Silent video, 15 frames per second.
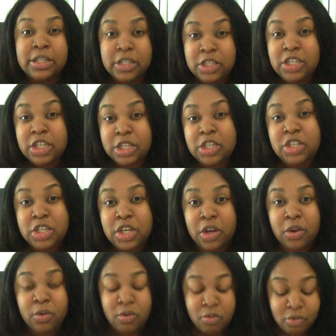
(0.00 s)
to
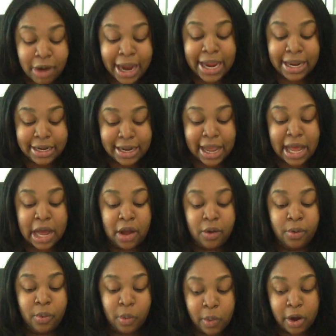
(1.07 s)
do right
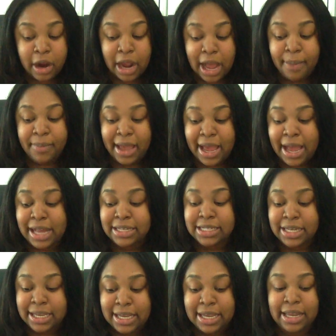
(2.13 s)
now where I'm at
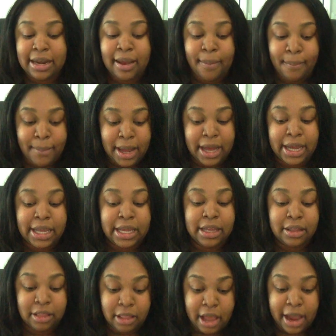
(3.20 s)
in my
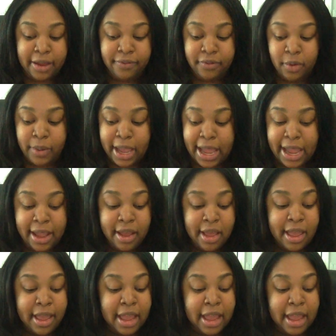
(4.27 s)
life, okay?